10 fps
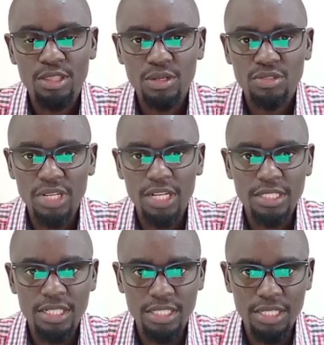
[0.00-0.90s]
those
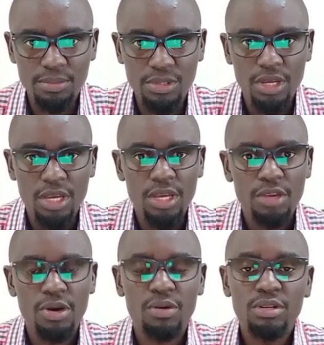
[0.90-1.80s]
relationships,
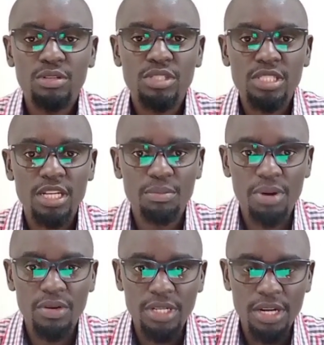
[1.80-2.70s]
you're going to set
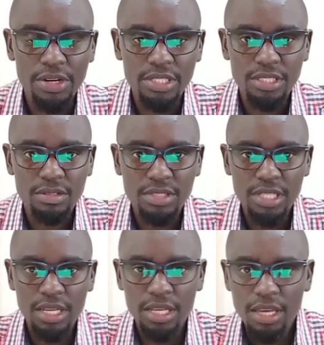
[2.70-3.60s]
boundaries to
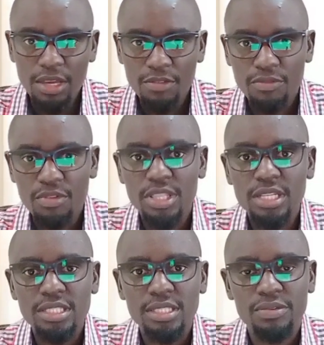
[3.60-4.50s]
say, for
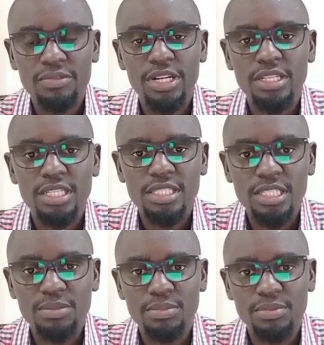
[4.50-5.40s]
this
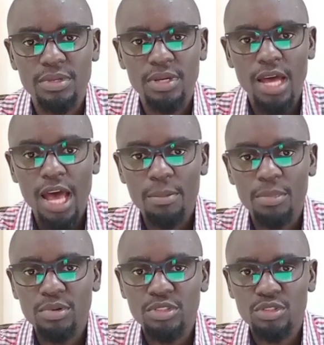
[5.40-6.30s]
relationship,
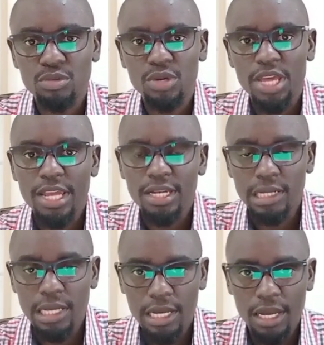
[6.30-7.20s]
I'm going to
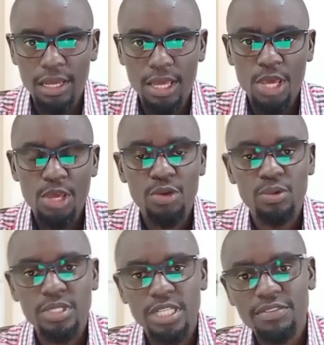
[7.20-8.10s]
end here.
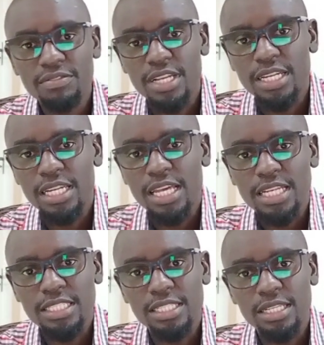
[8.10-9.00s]
You definitely,
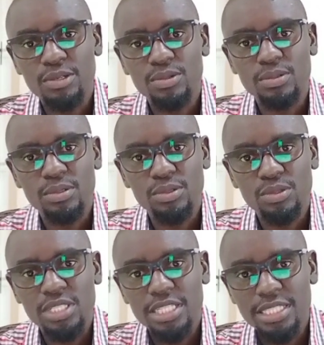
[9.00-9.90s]
and you
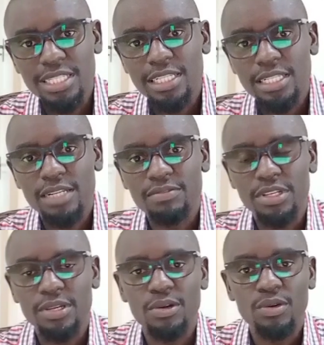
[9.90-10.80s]

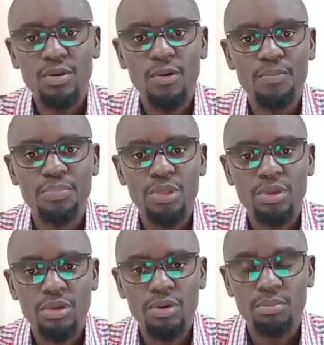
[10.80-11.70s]
distinctively know
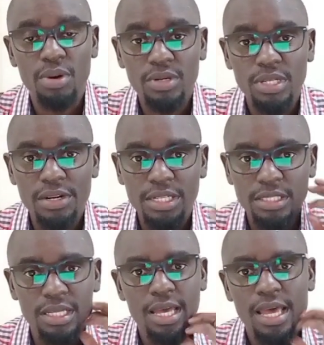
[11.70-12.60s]
your boundaries